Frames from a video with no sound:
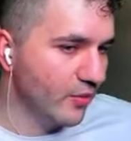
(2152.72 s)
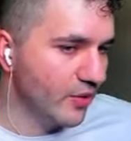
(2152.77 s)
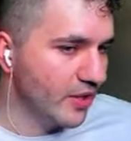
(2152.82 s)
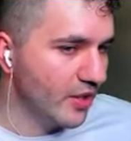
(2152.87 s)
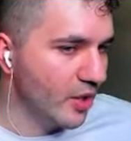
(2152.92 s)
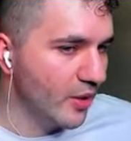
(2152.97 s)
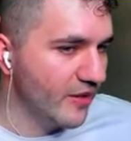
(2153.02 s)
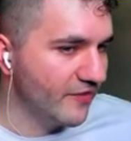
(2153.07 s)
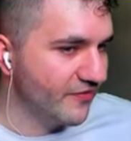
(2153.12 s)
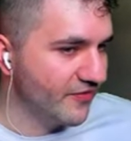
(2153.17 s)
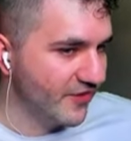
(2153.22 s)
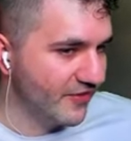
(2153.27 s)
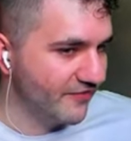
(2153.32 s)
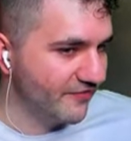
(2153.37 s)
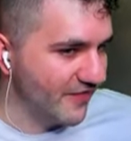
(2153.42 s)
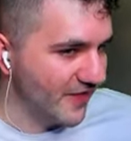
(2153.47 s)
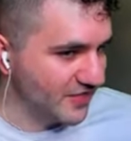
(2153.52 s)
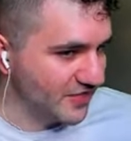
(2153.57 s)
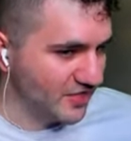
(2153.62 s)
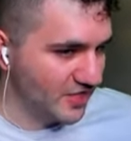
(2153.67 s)
going to go in for the
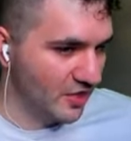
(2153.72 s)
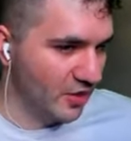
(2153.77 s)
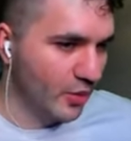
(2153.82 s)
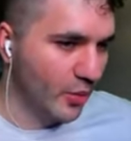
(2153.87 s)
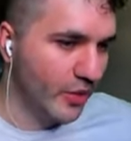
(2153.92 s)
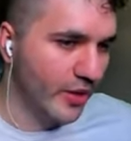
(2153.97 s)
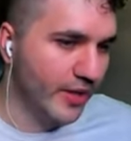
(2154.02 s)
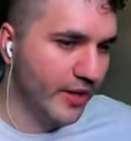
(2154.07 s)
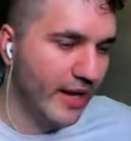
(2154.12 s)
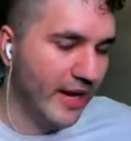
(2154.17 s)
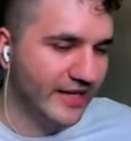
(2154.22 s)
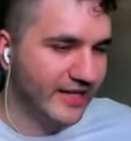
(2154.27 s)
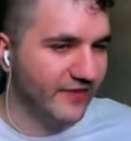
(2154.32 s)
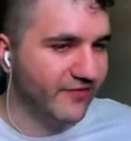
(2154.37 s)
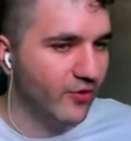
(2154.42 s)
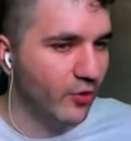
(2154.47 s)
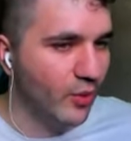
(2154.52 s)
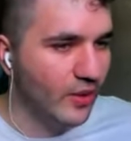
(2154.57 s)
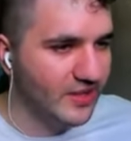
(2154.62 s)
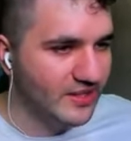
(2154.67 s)
Infectious Inquiry. I
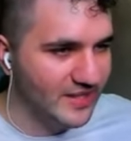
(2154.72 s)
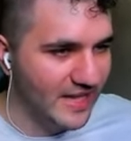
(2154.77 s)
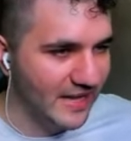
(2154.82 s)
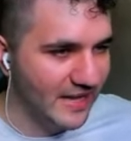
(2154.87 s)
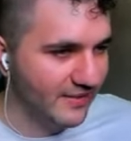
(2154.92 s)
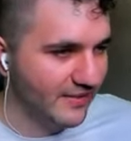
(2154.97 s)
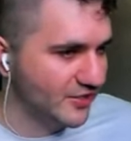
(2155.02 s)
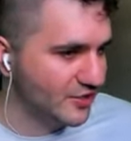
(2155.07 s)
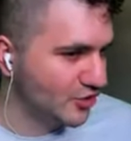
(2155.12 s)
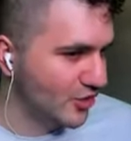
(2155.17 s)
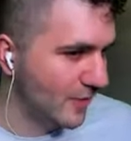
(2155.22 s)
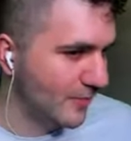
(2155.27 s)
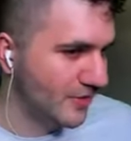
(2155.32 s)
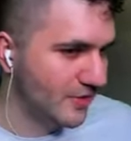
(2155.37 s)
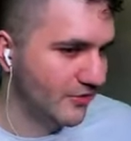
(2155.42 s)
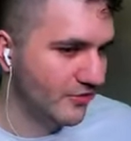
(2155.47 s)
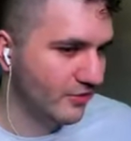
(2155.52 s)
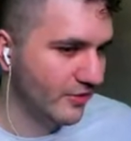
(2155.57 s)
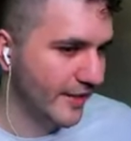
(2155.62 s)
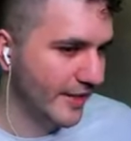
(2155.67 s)
definitely want to at least drop
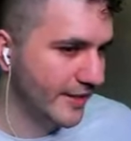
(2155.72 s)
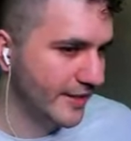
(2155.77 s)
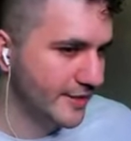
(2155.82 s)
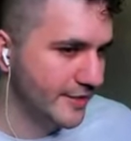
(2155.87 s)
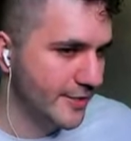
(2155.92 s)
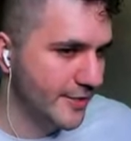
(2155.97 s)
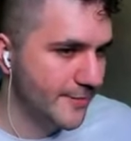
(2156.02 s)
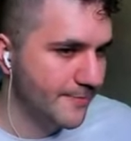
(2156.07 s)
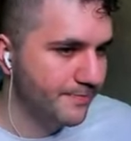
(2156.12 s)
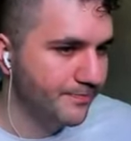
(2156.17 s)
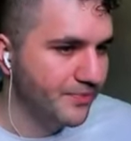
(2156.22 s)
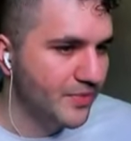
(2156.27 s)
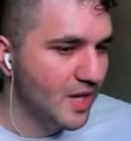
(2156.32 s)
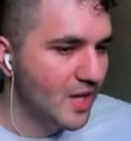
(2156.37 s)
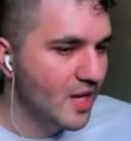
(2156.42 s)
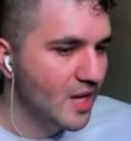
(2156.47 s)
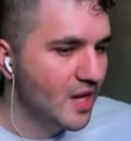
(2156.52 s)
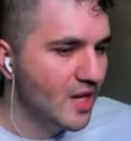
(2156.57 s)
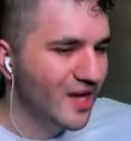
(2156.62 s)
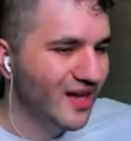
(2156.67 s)
another land here.
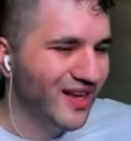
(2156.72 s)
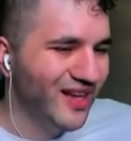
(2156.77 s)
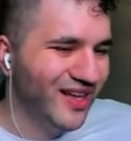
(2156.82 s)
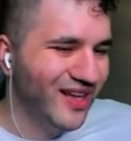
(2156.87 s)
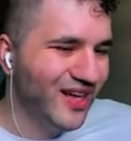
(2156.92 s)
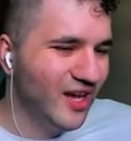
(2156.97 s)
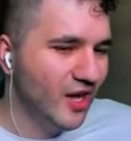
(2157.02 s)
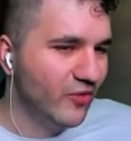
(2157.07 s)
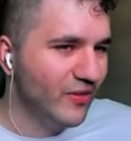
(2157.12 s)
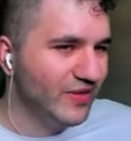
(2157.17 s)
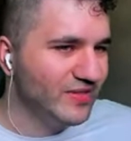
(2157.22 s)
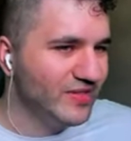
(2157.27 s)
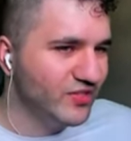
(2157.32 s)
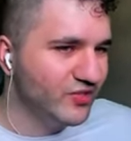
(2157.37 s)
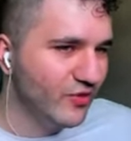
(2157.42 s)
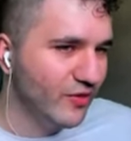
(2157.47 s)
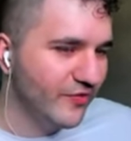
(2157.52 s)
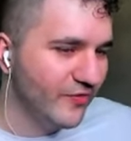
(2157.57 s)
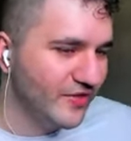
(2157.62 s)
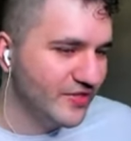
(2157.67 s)
Uh, Restless
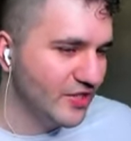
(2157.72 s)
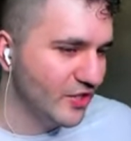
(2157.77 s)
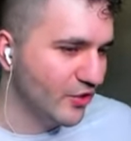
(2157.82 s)
Sweep isn't